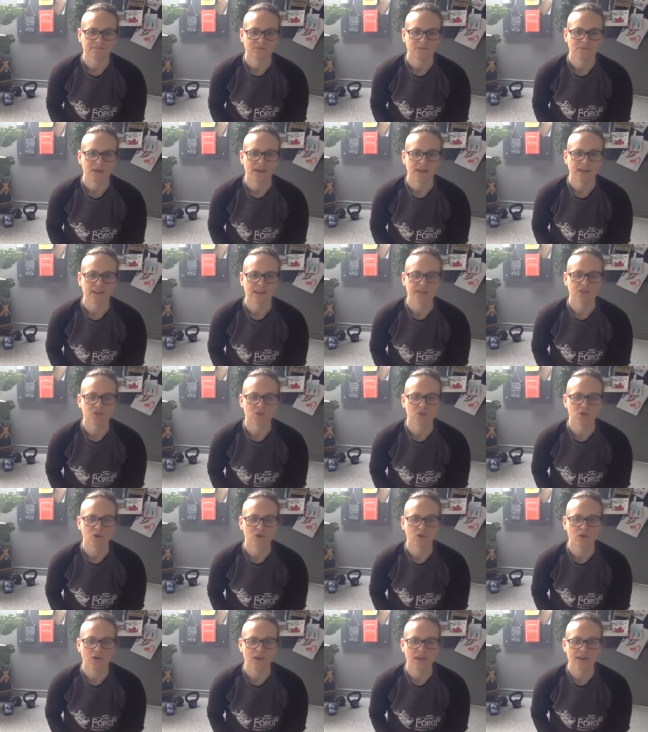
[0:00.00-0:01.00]
Right,
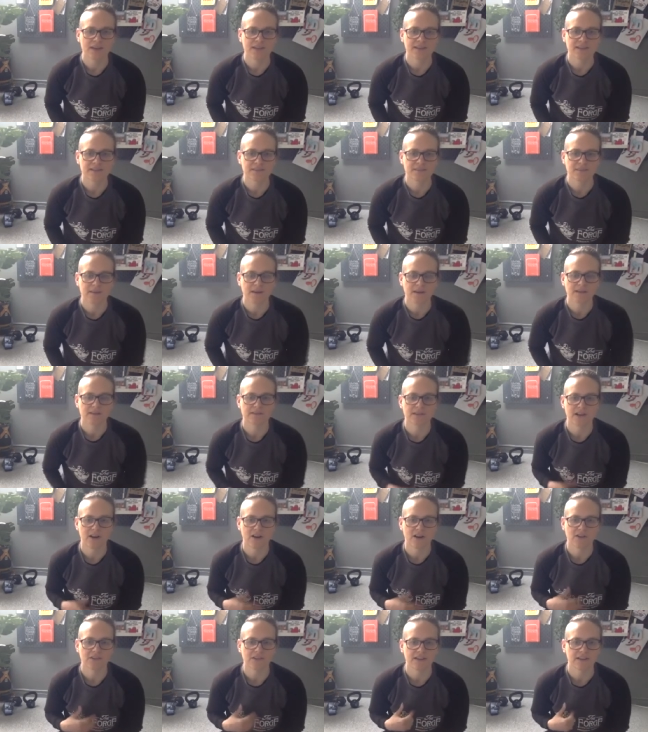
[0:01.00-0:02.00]
short rest,
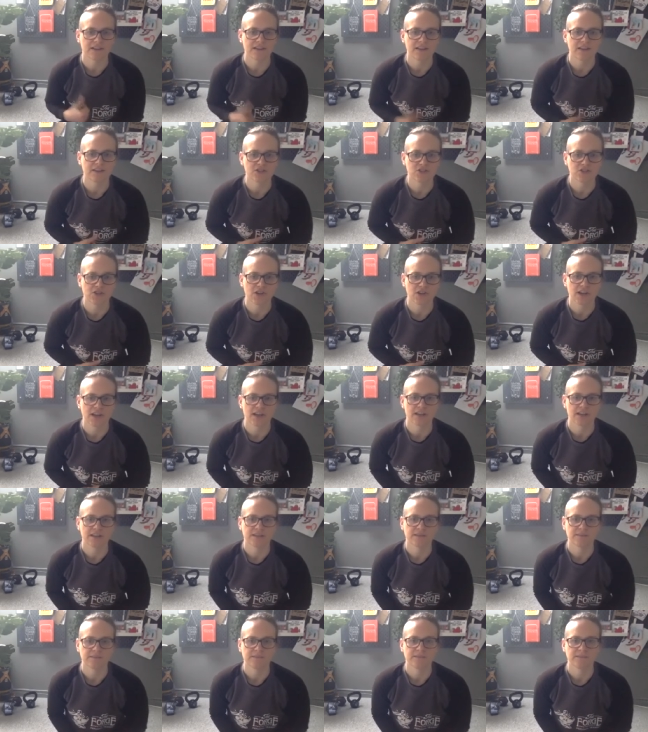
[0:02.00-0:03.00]
Geraldine, and then straight
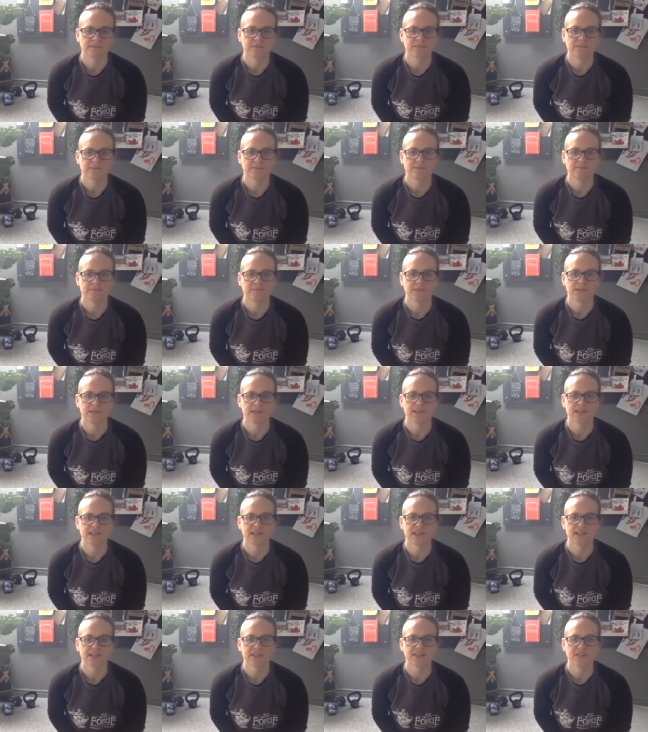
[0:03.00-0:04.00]
in. Finish
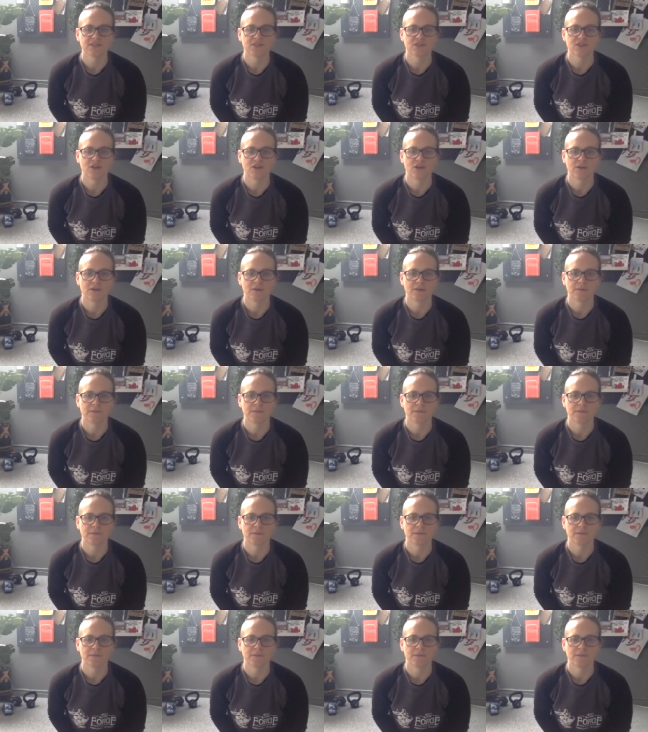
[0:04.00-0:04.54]
nice and strong.